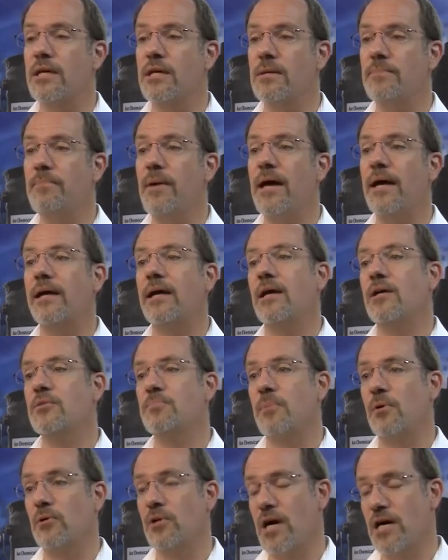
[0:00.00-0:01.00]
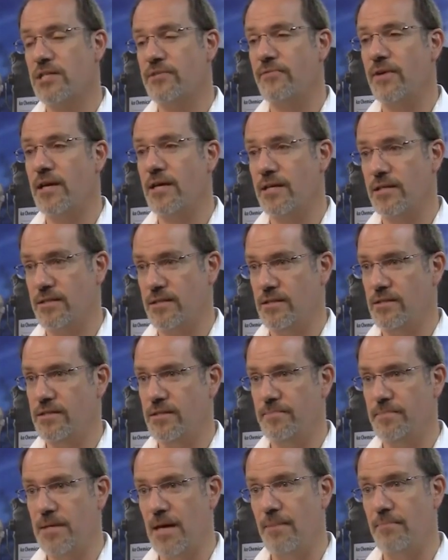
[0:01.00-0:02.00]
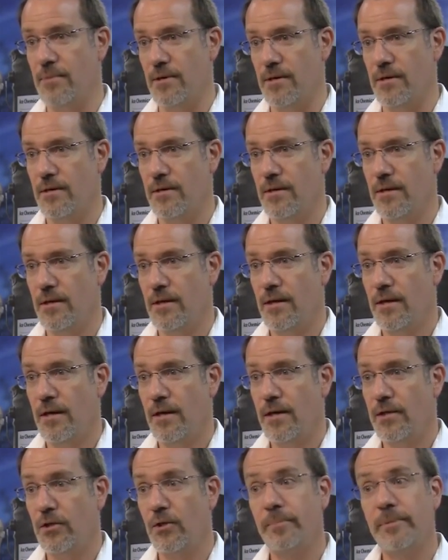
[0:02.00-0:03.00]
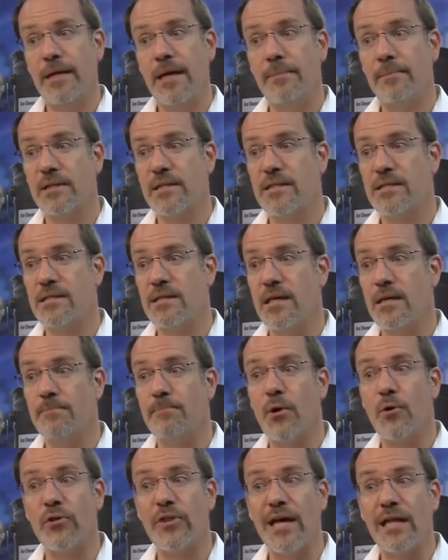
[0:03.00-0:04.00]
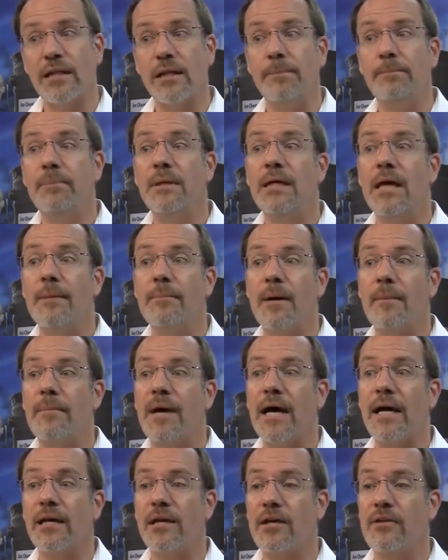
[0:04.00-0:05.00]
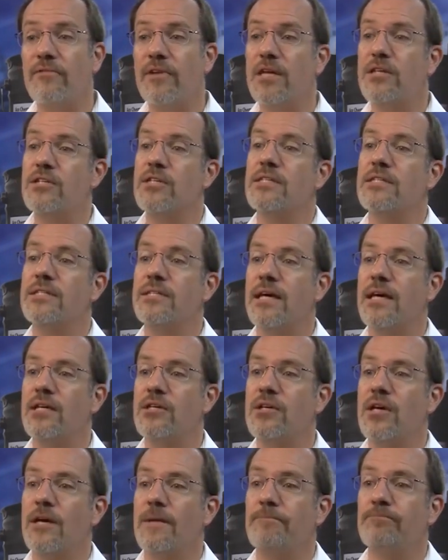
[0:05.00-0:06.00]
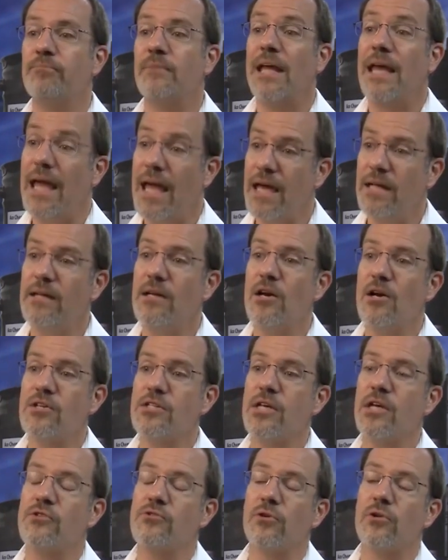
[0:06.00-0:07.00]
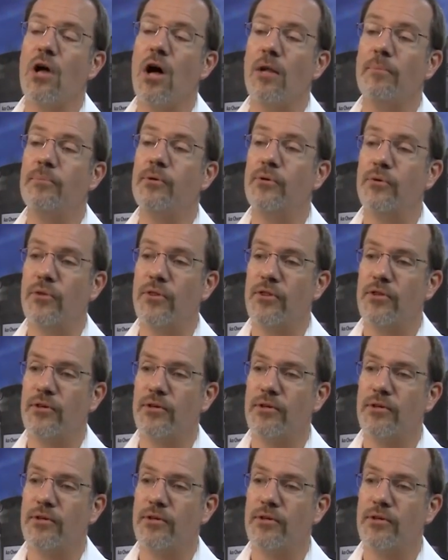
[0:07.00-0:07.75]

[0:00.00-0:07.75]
it at Pack Expo Las Vegas in September. You'll be able to see it both at the PMMI Innovation Stage and in our Central Hall booth.